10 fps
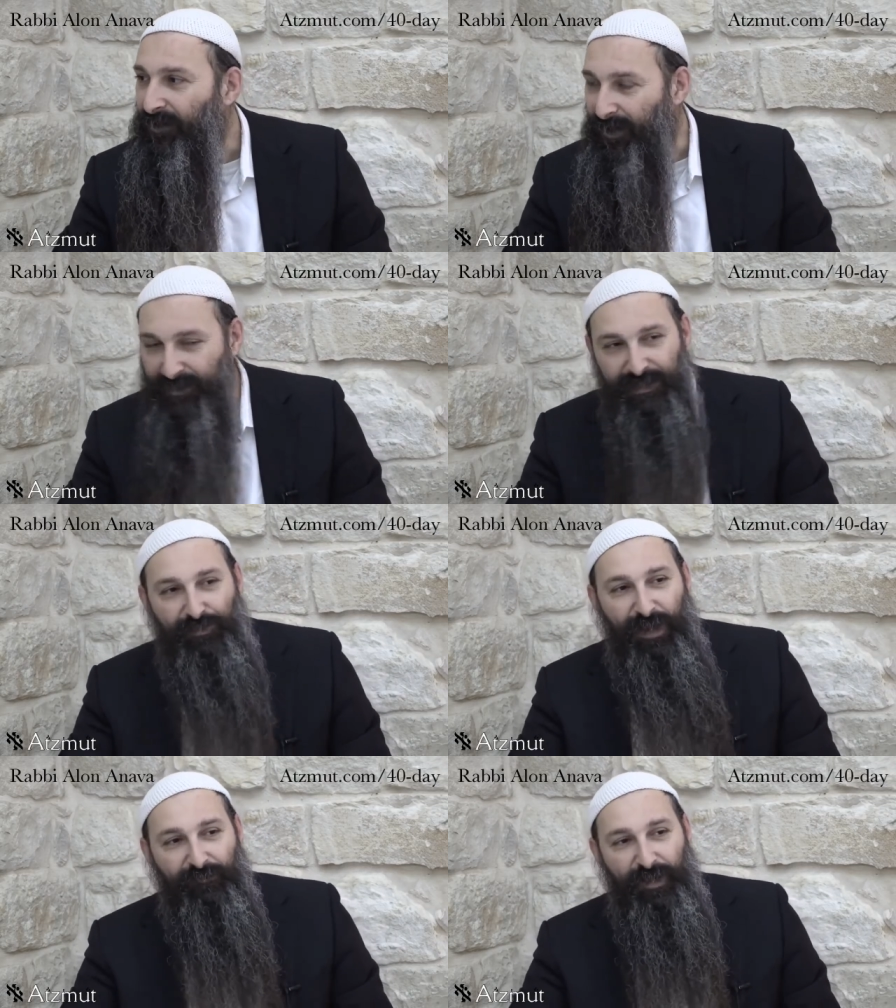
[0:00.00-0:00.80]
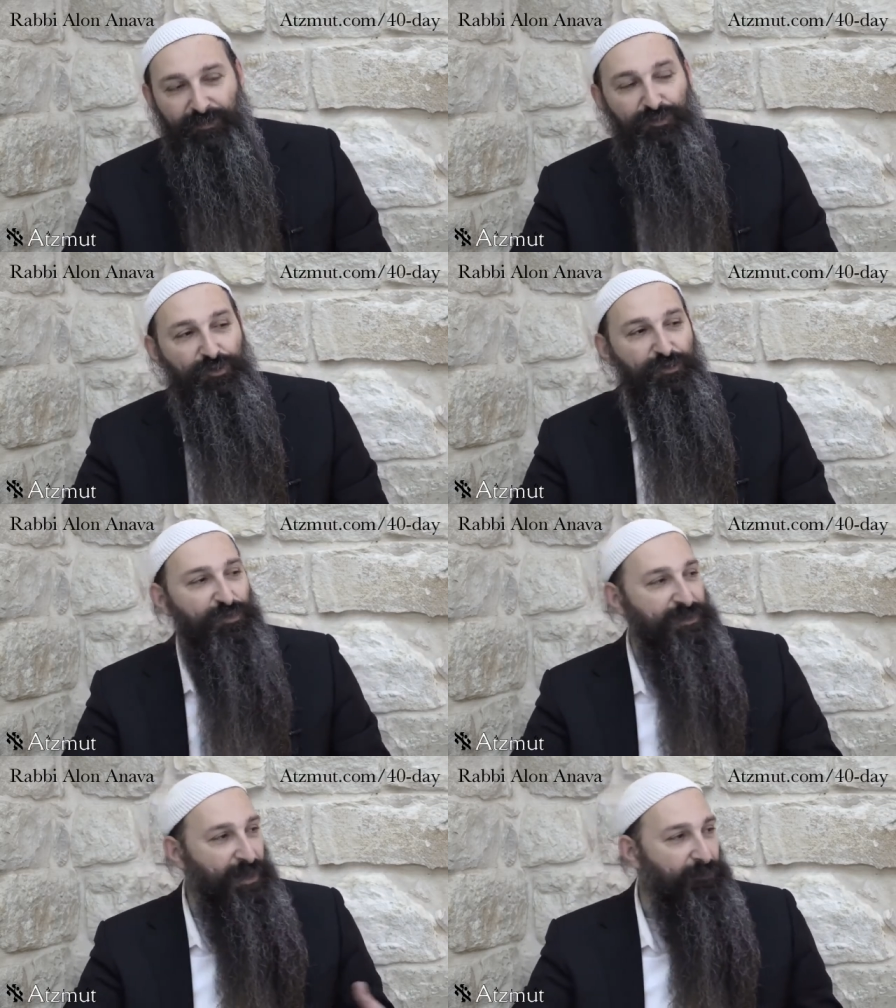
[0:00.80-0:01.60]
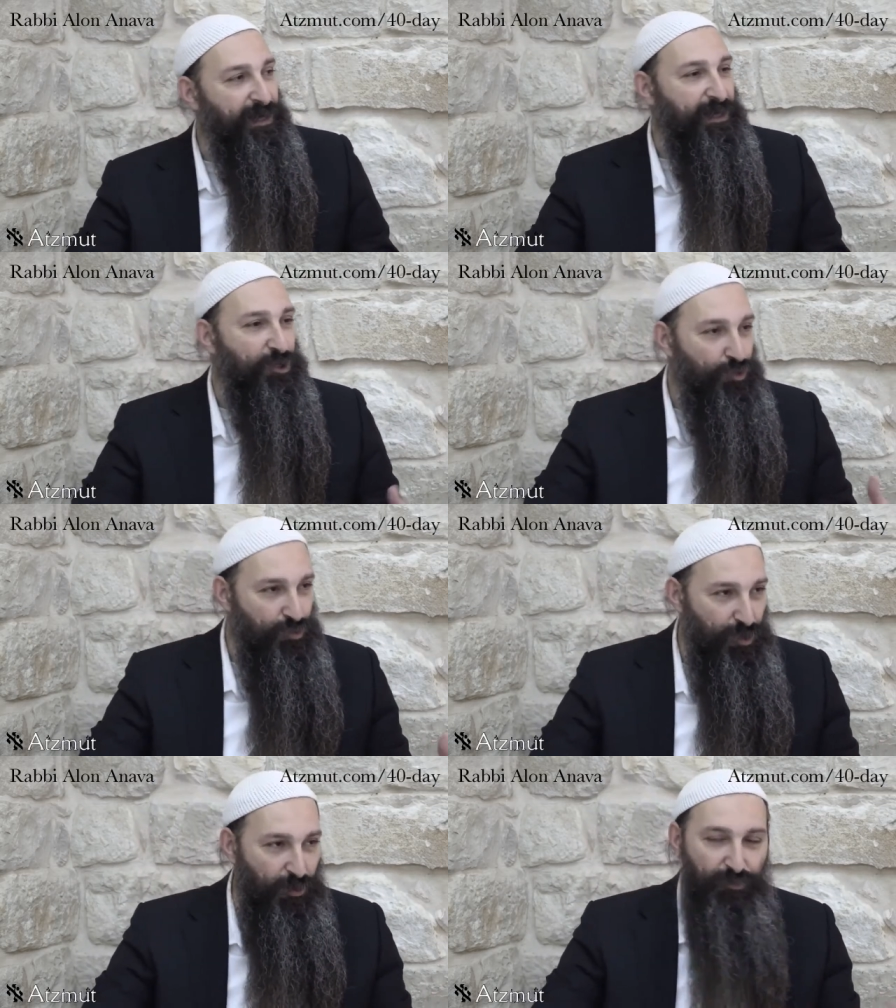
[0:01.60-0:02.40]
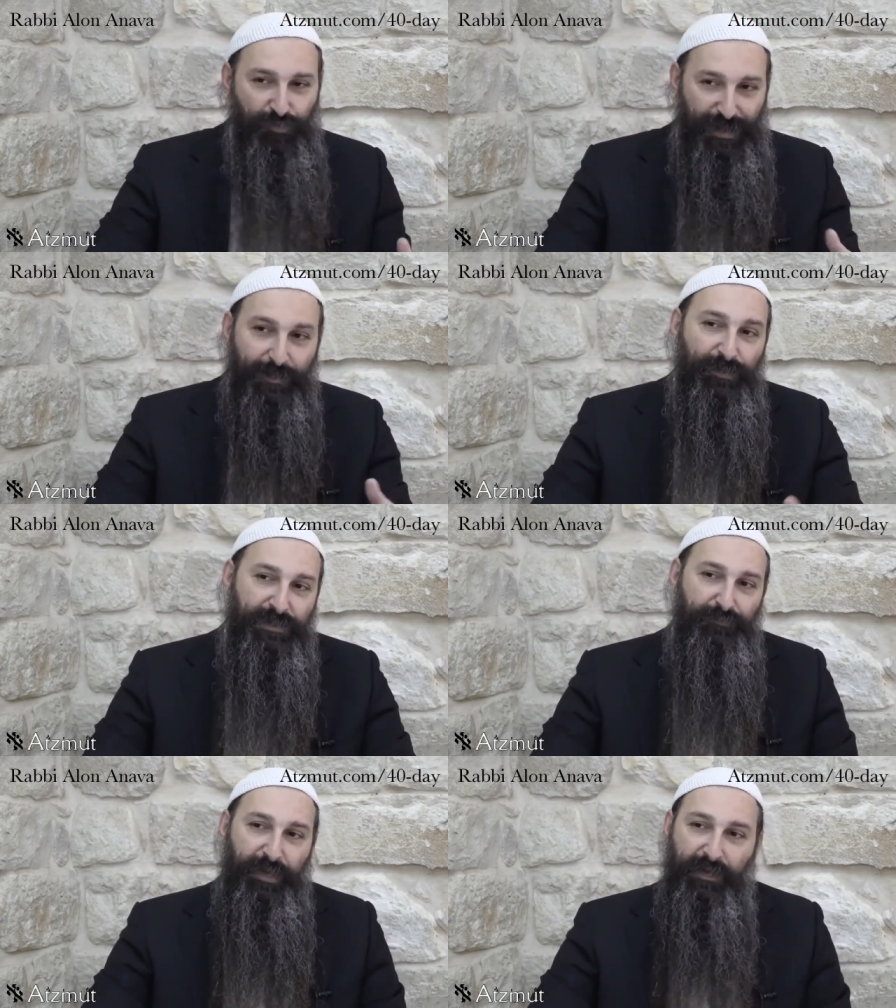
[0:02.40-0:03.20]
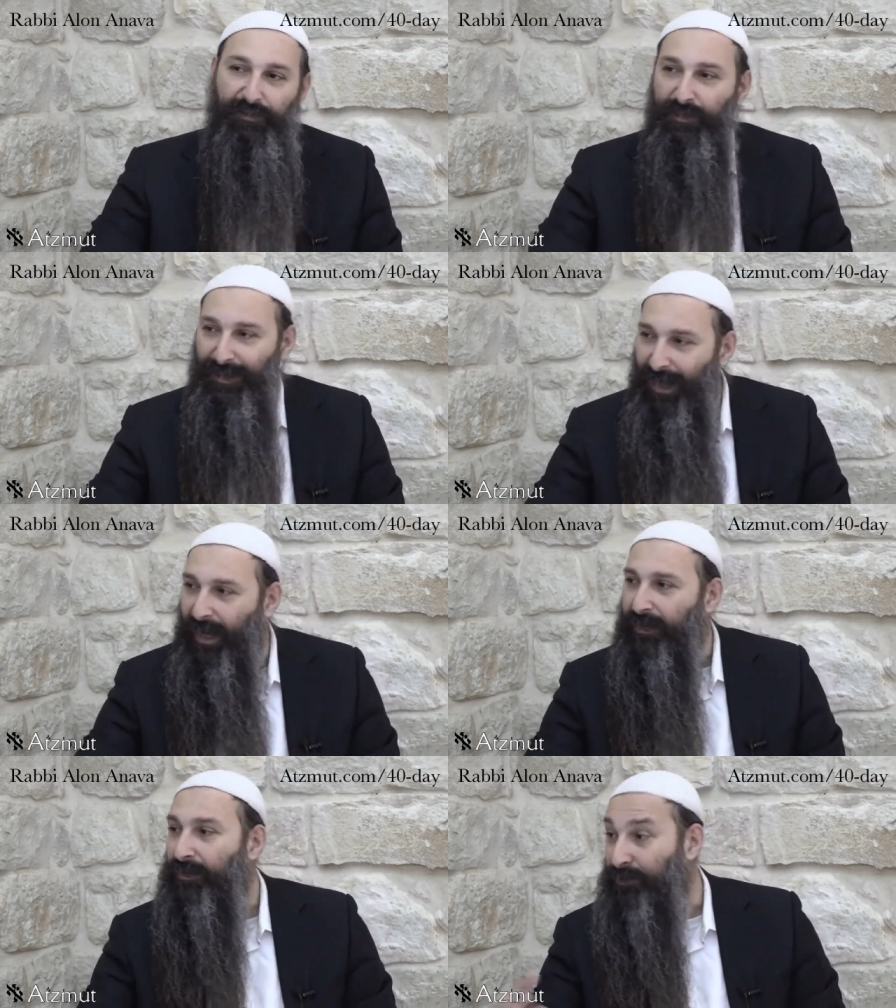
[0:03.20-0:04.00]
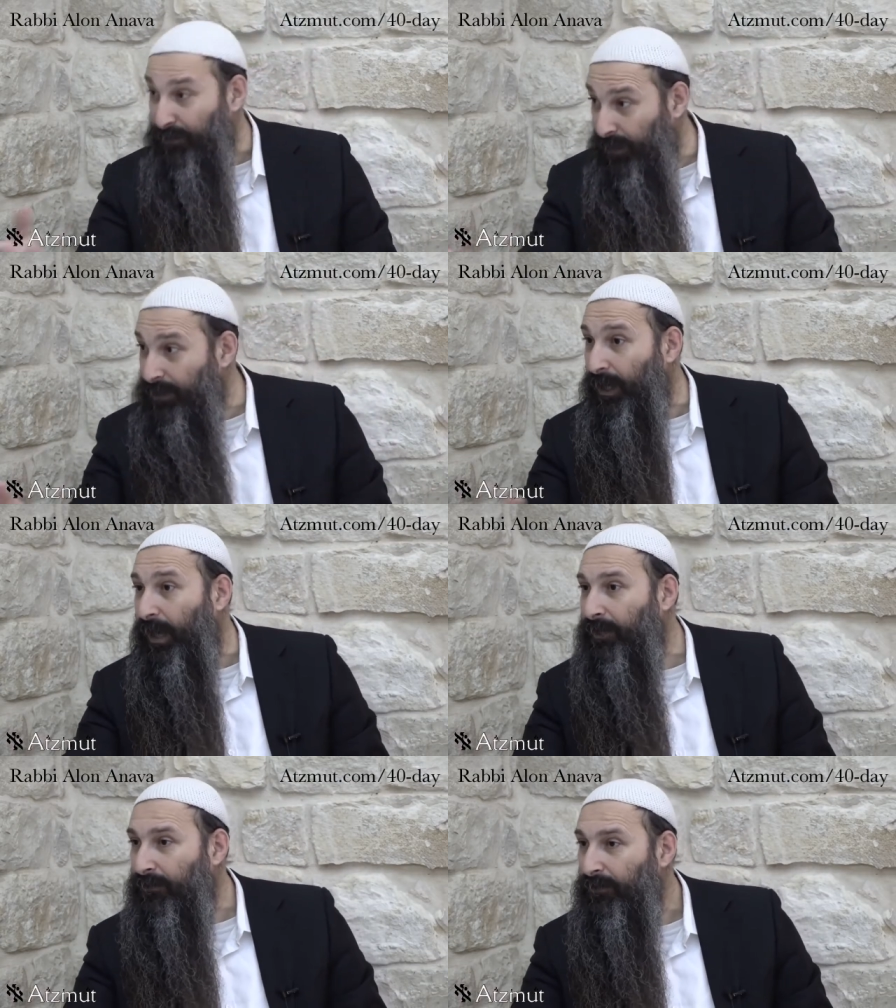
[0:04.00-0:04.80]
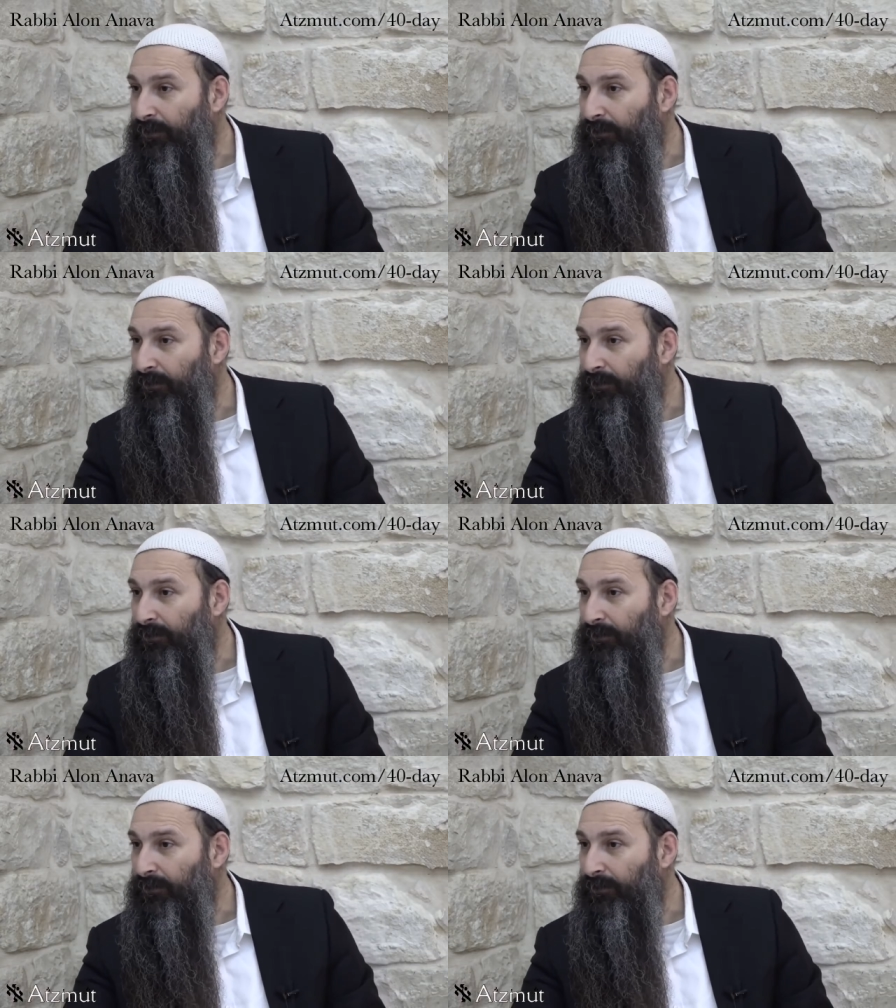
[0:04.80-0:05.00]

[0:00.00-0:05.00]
Let's see you have achdut with somebody you don't really respect, like, dislike